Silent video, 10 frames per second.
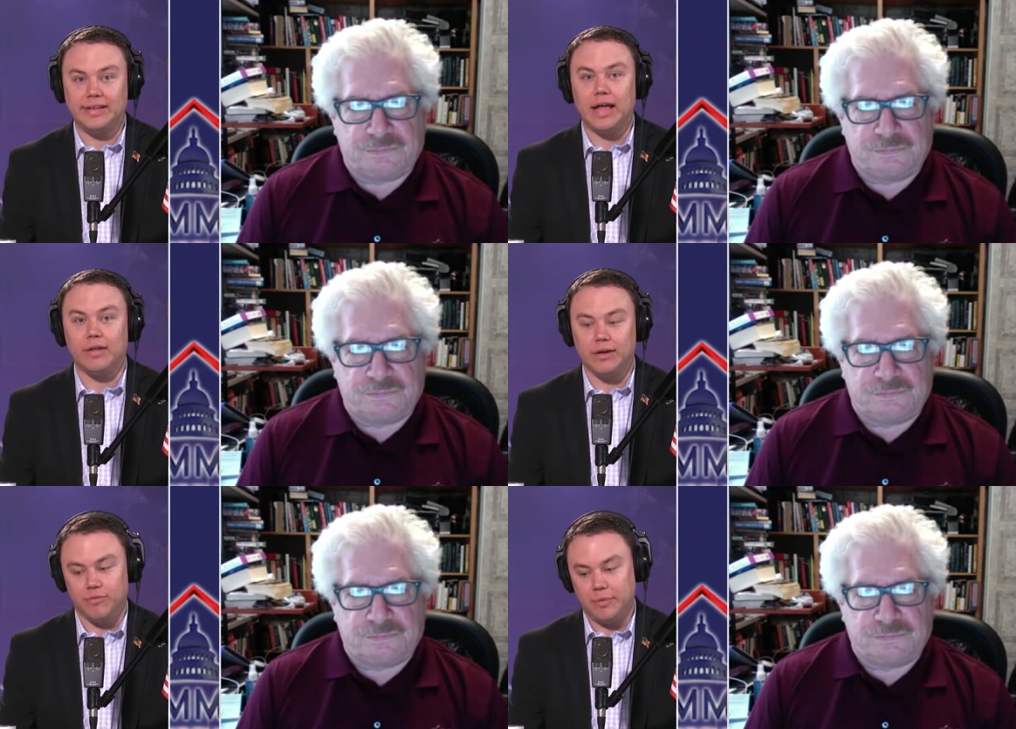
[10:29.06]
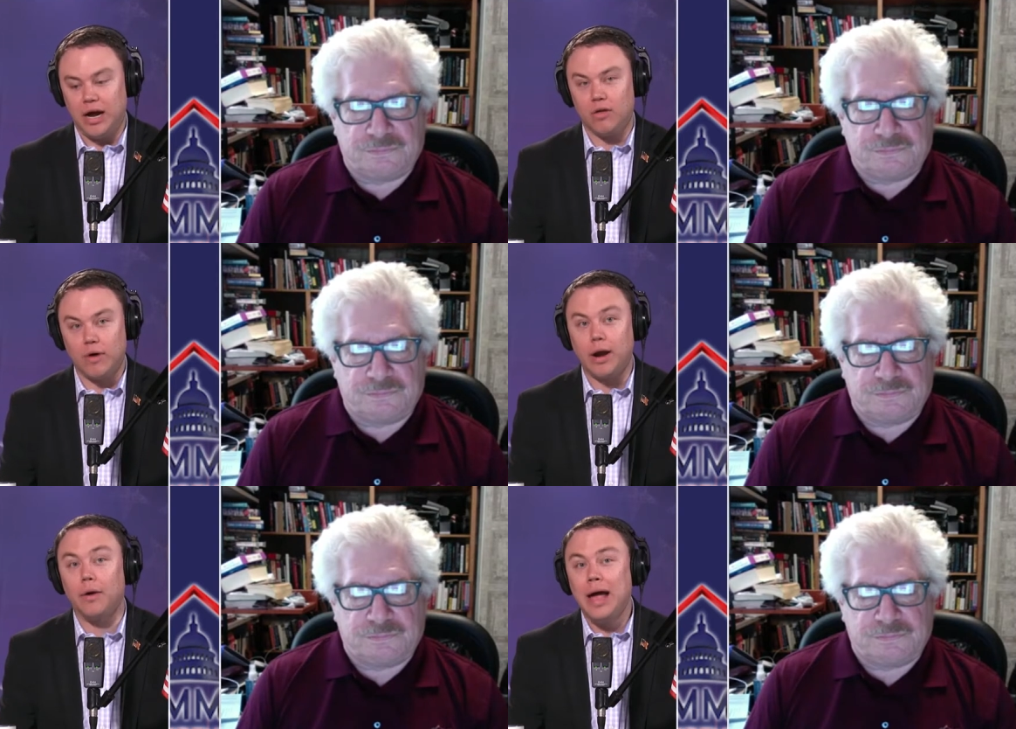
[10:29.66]
Speaker 1: delegate from
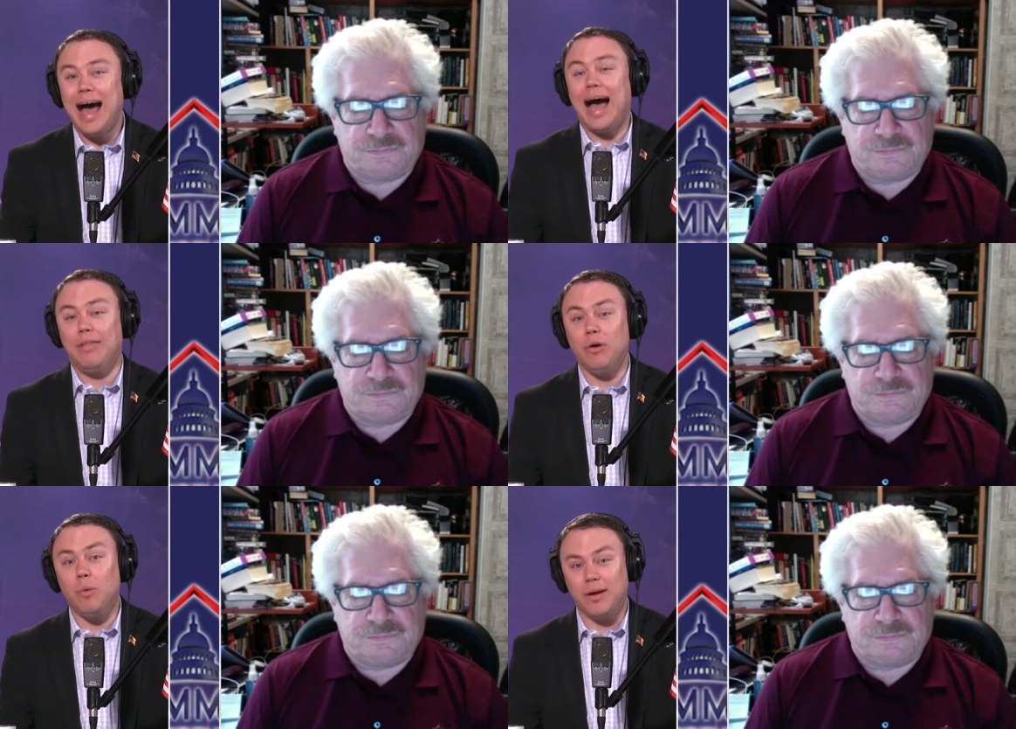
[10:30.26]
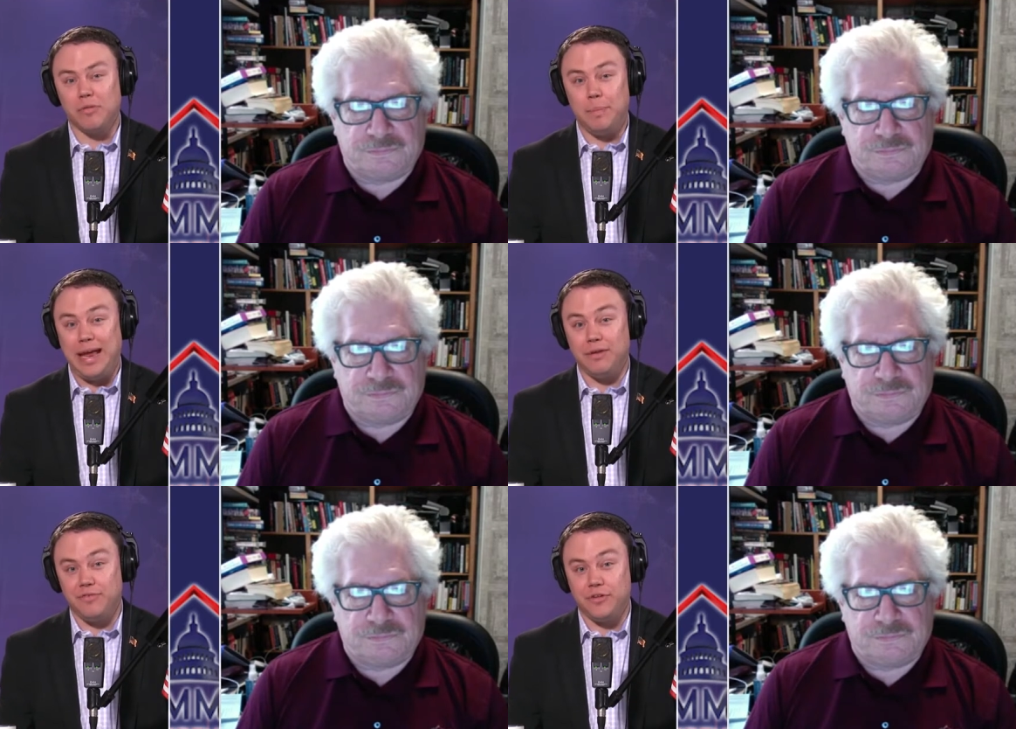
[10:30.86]
Colorado. I think one of the
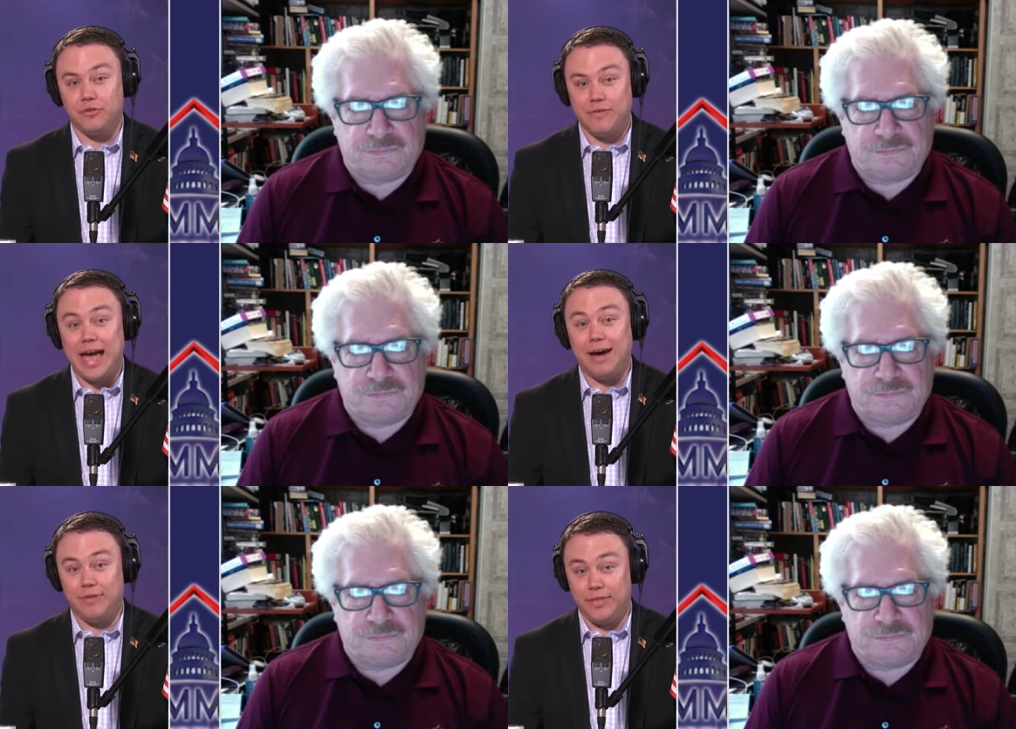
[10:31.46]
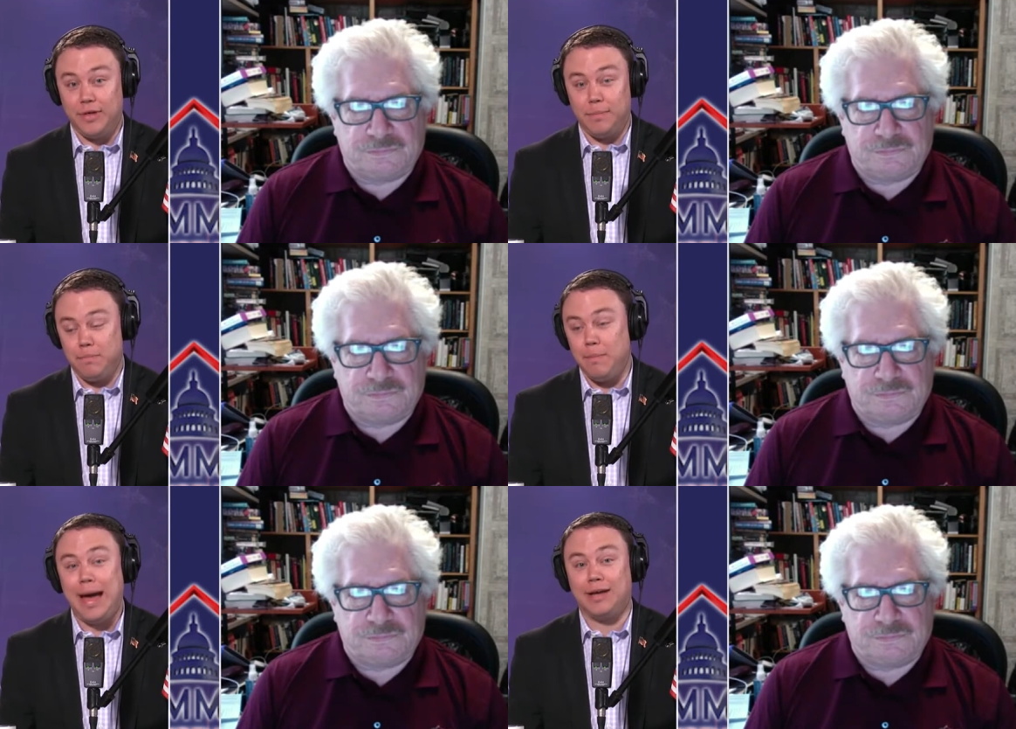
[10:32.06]
benefits of having the
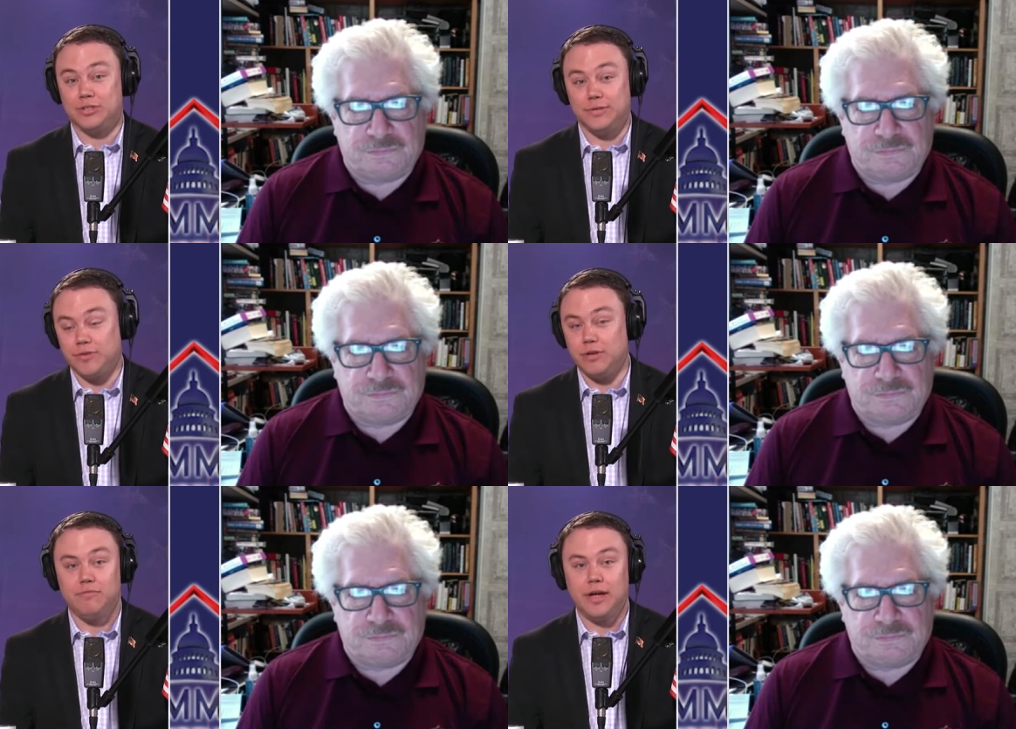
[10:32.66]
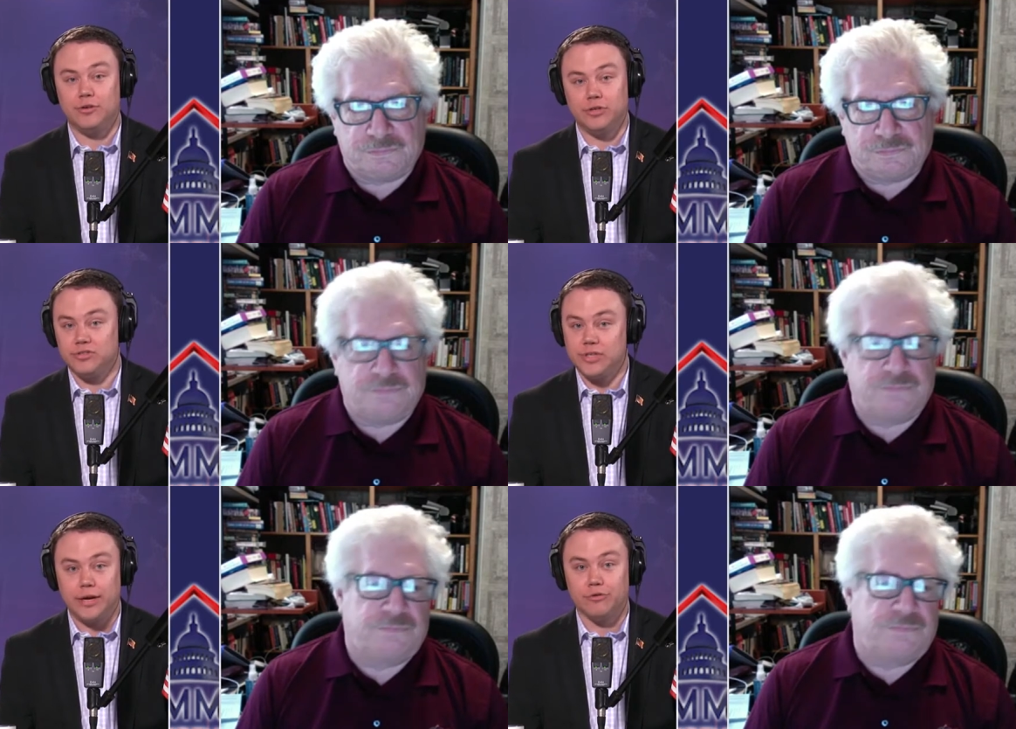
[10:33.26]
massive convention
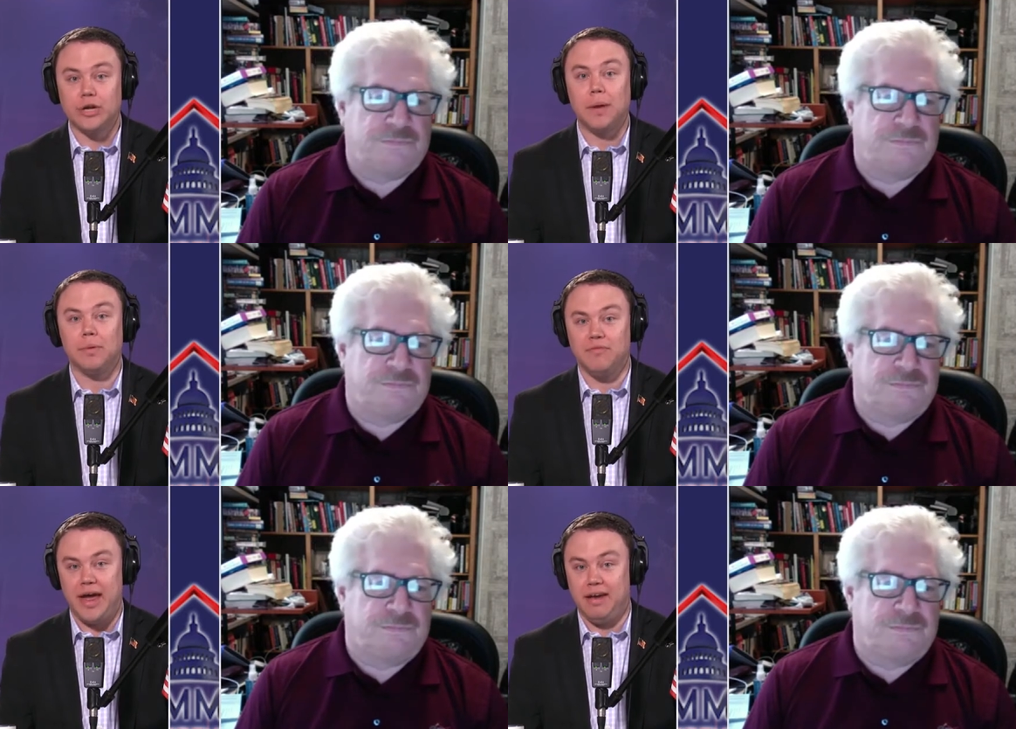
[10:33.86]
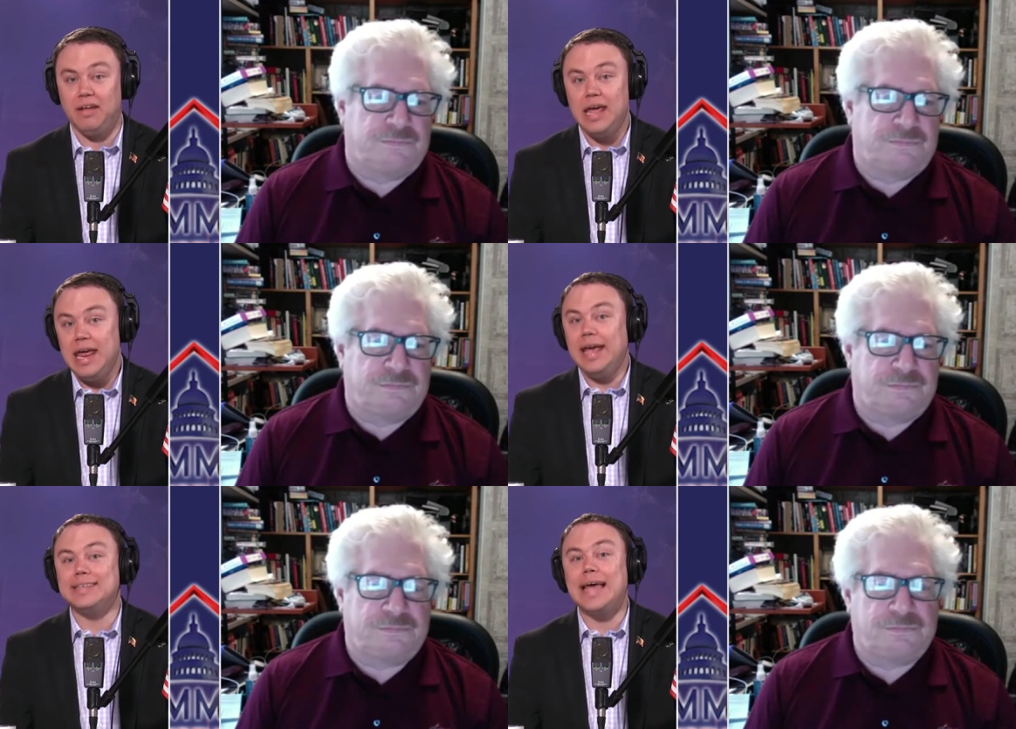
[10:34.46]
center type event
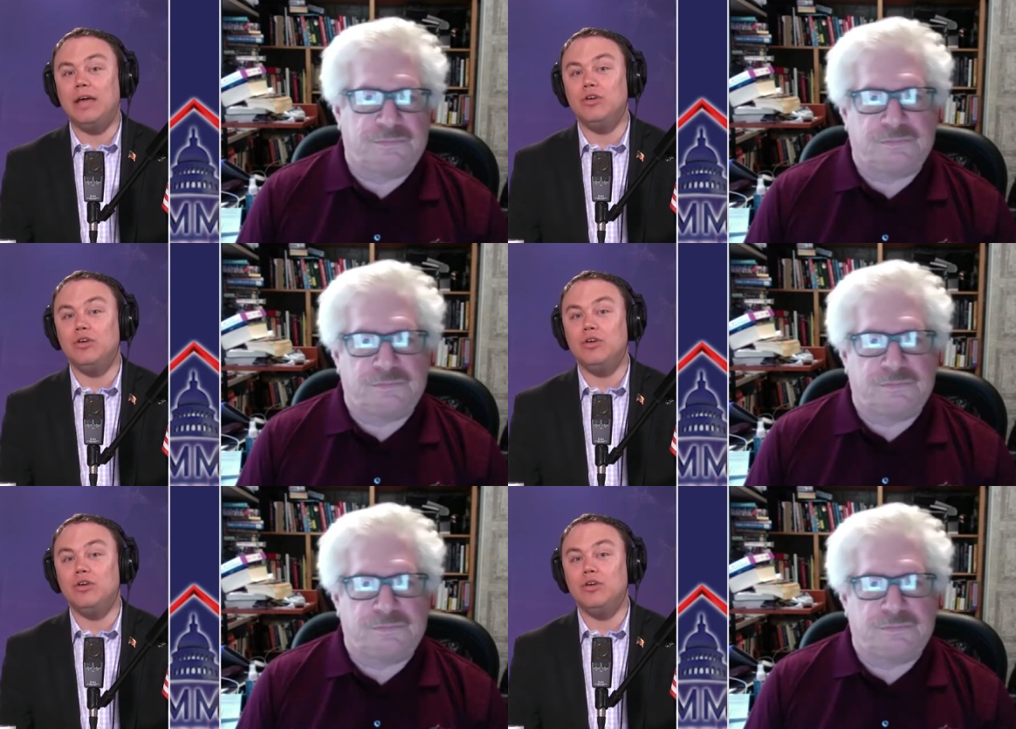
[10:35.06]
is that